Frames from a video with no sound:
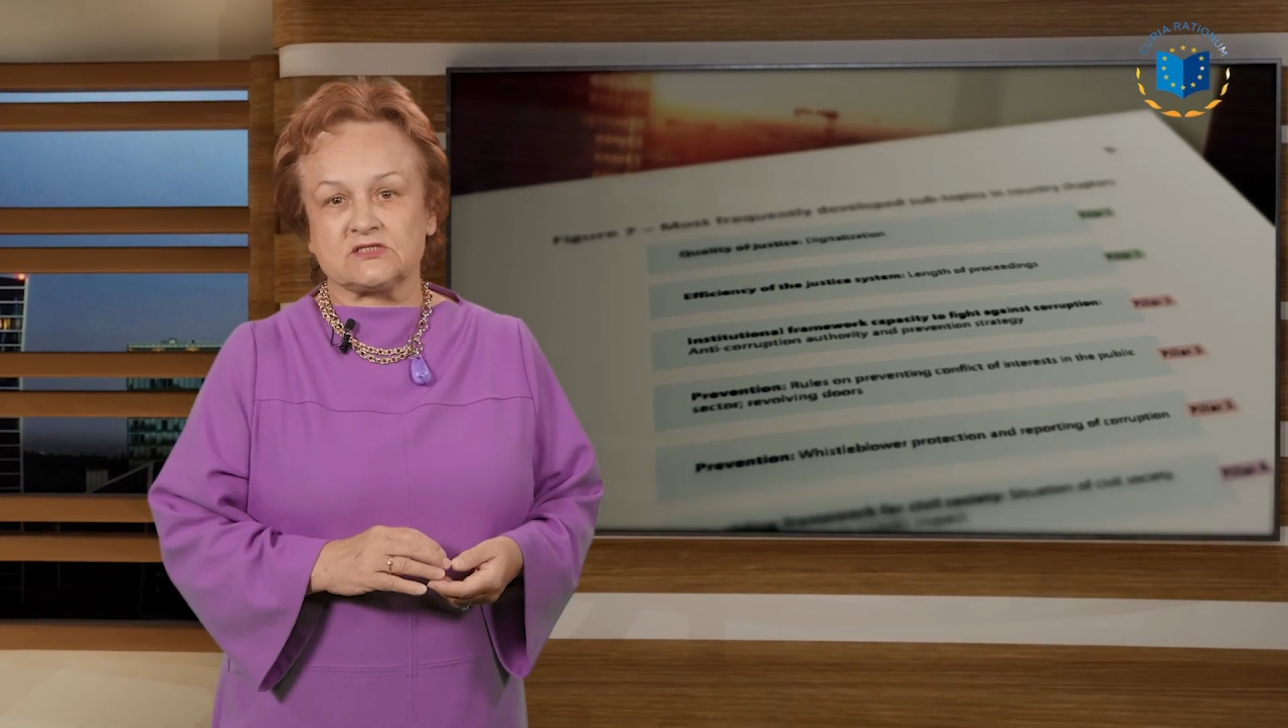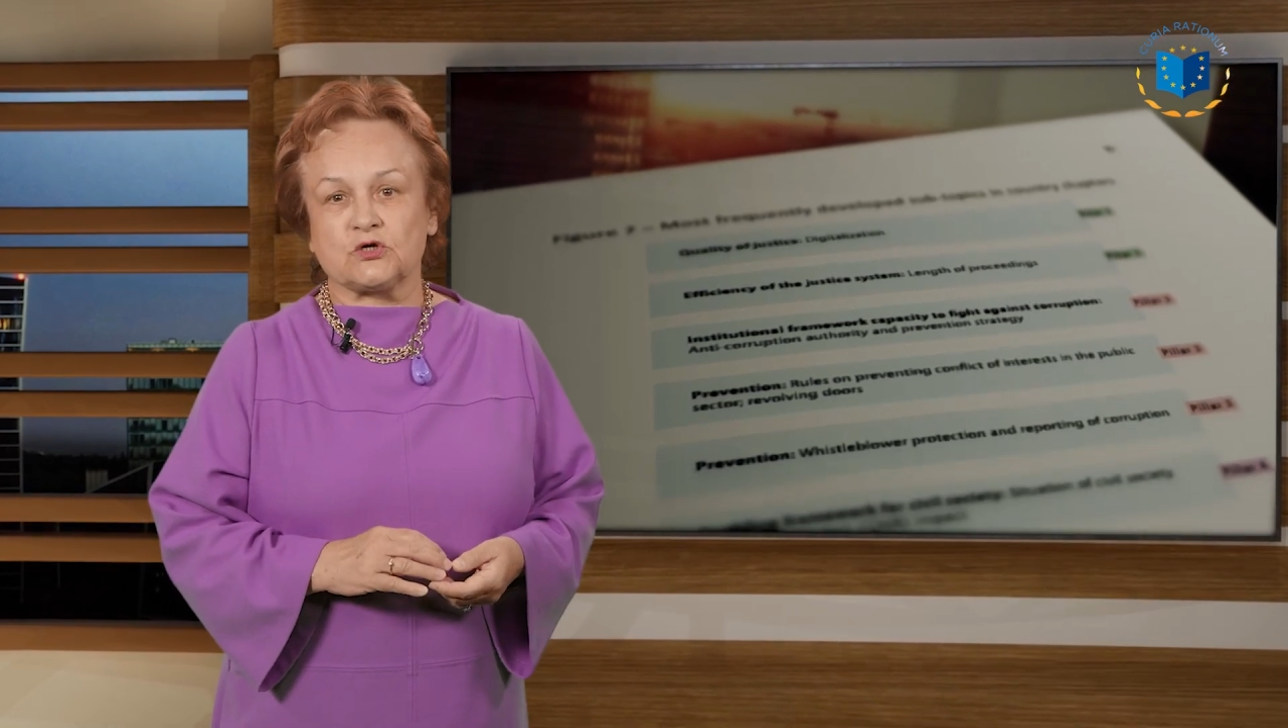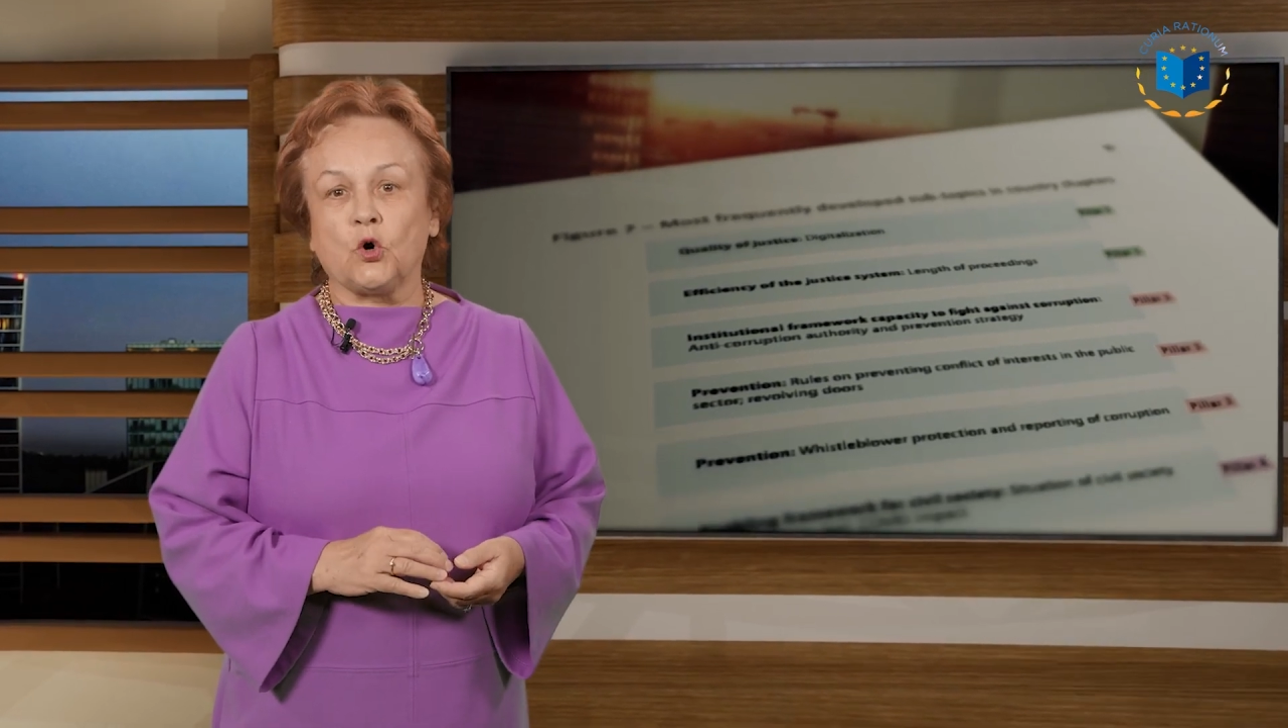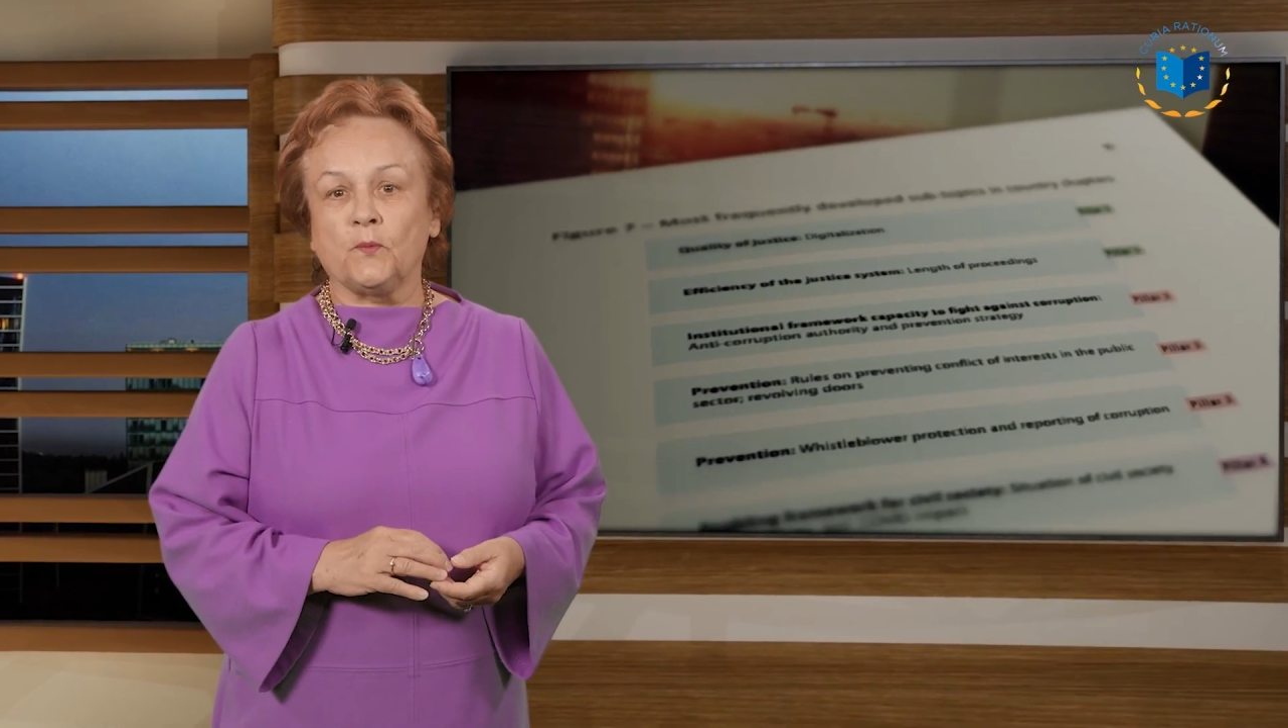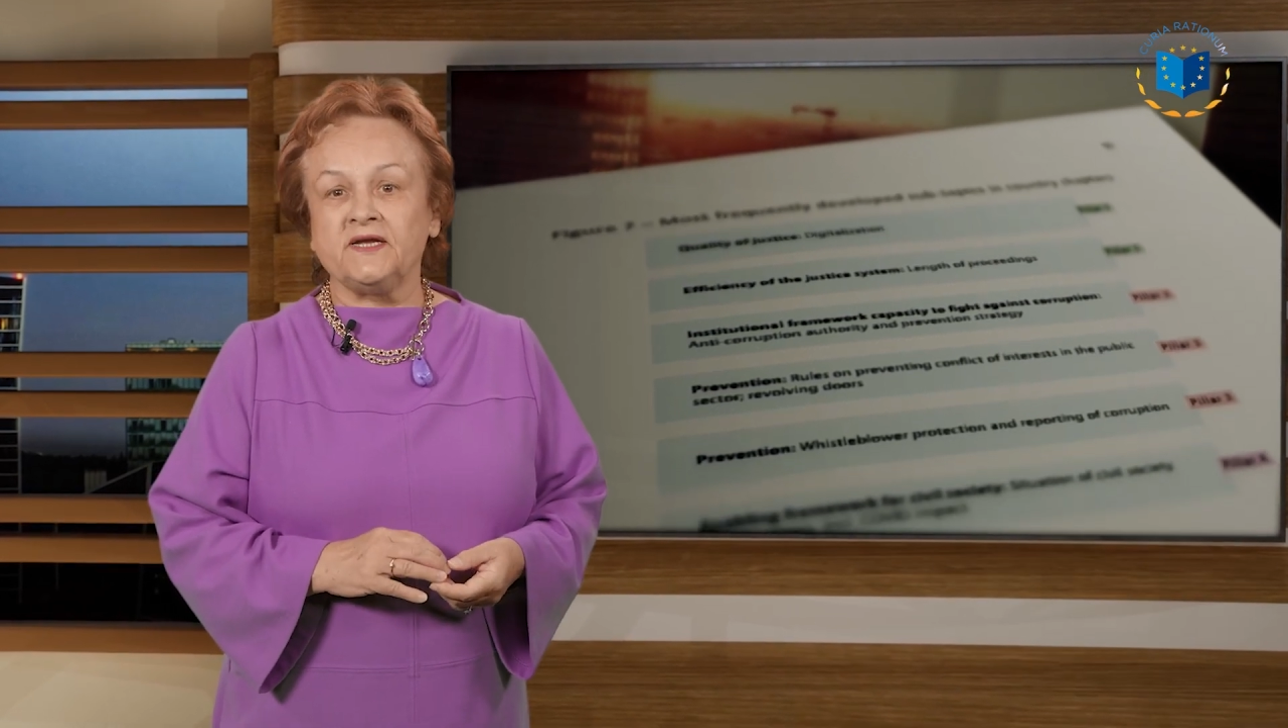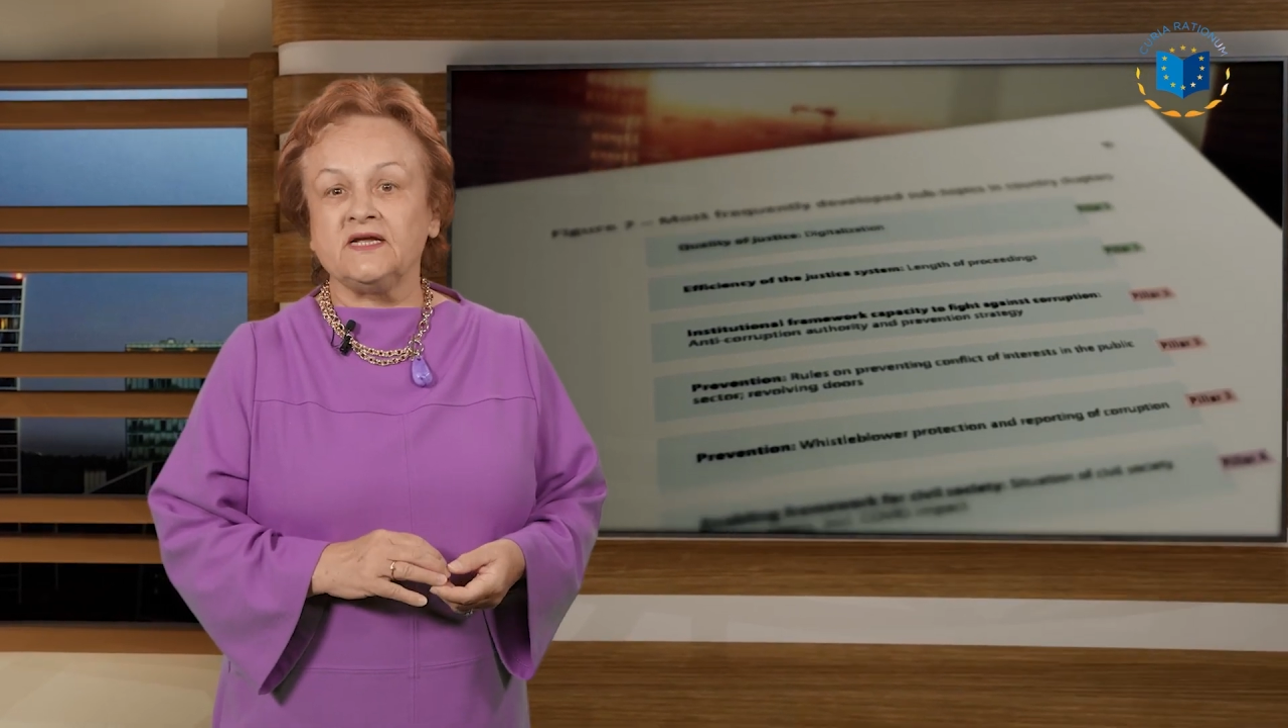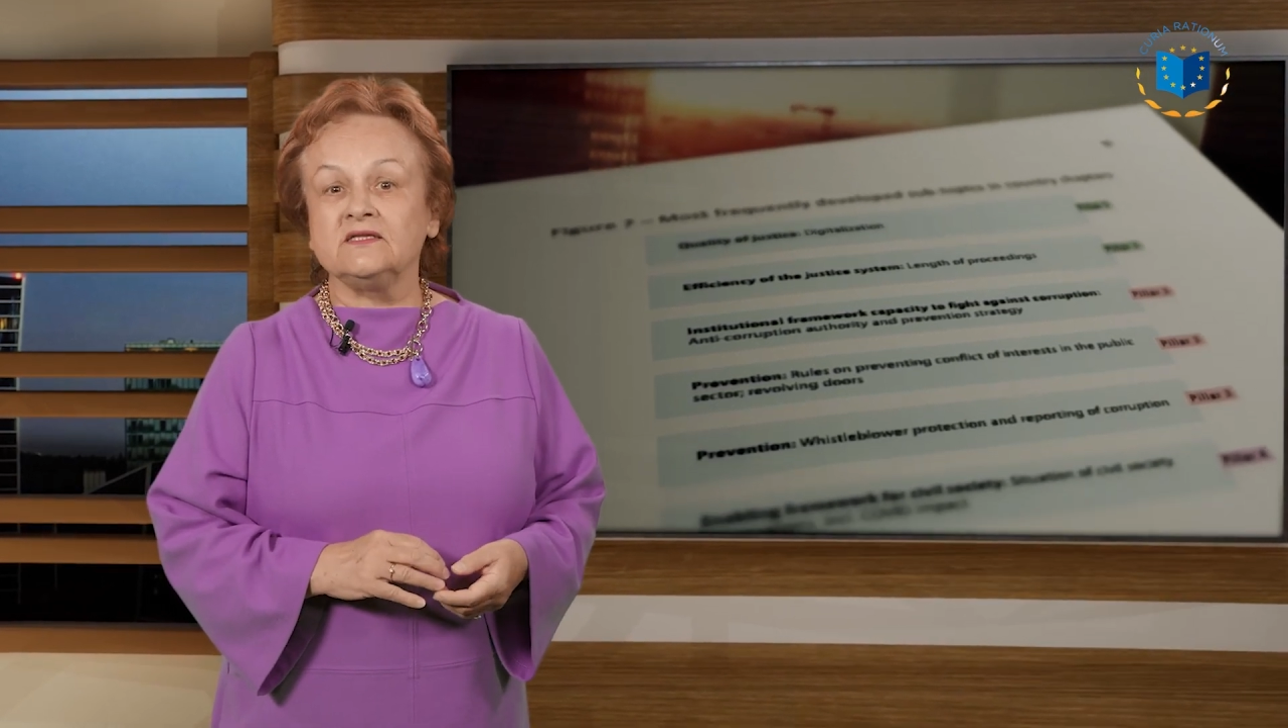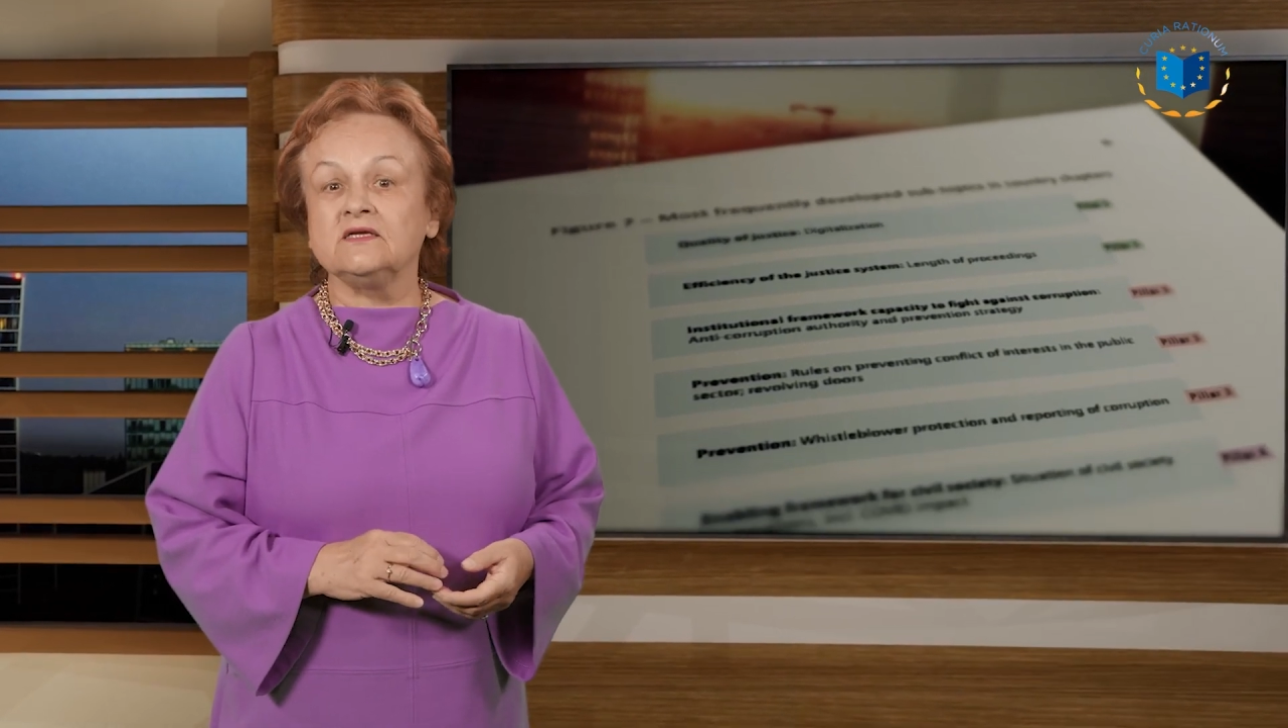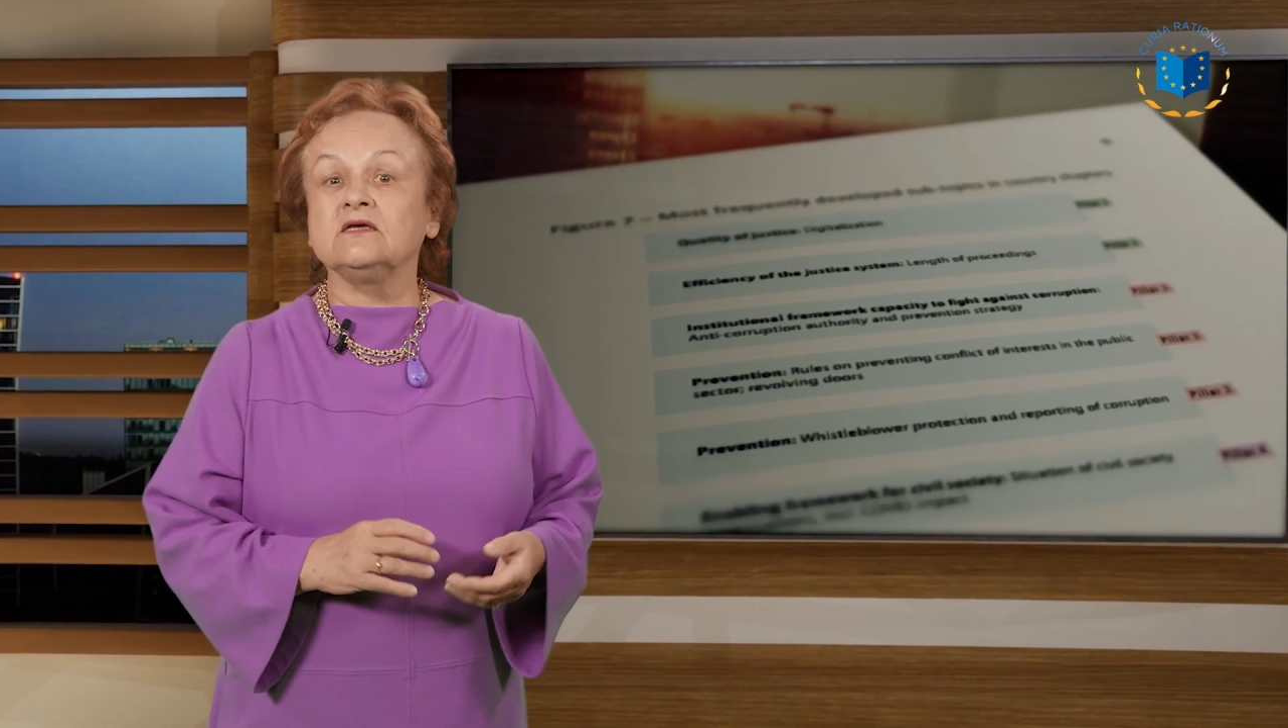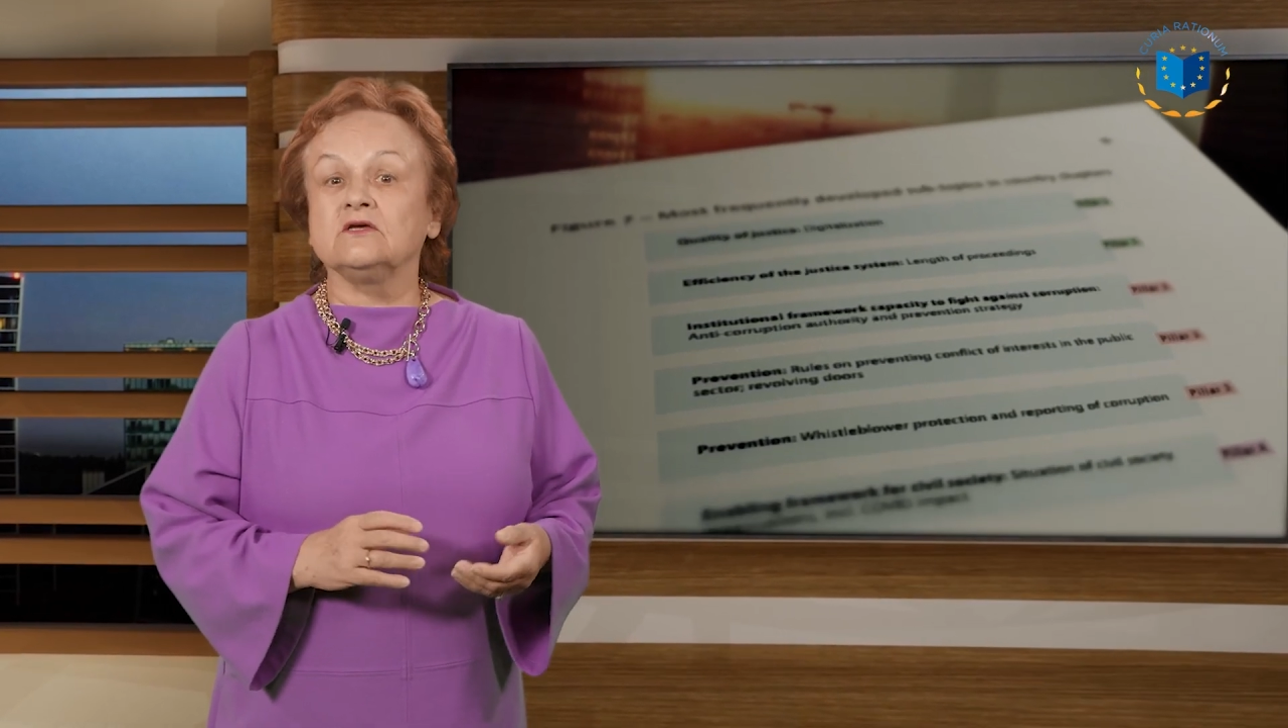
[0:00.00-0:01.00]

cooperating